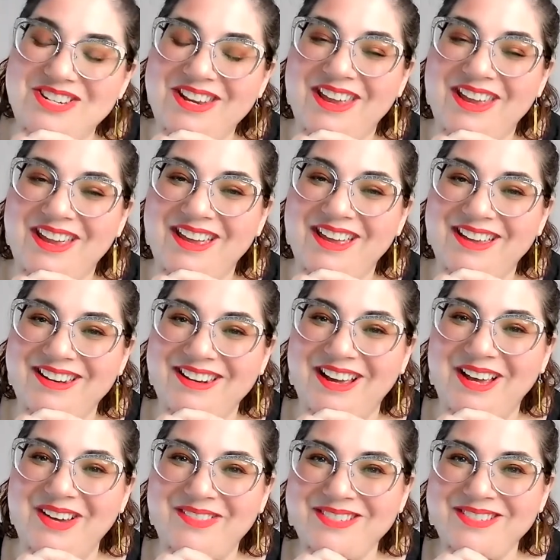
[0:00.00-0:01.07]
and
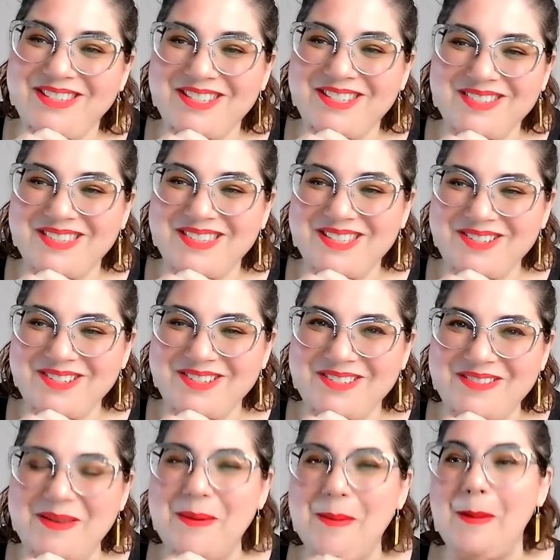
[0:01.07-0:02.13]
I will see you soon.
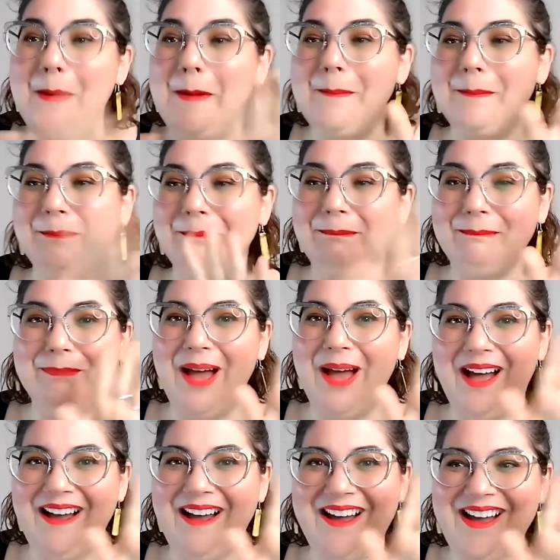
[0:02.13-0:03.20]

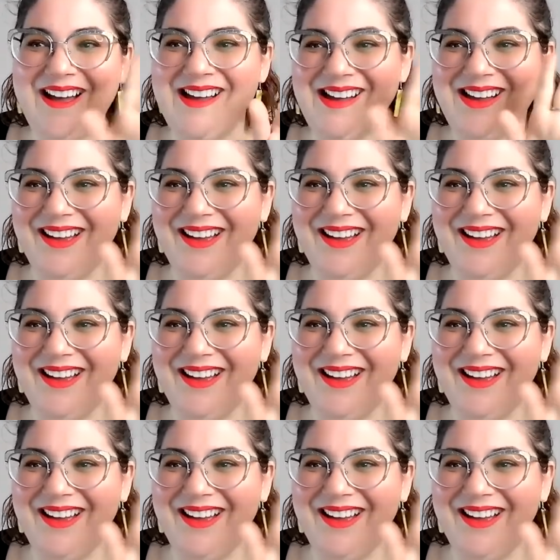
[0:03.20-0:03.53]
Bye.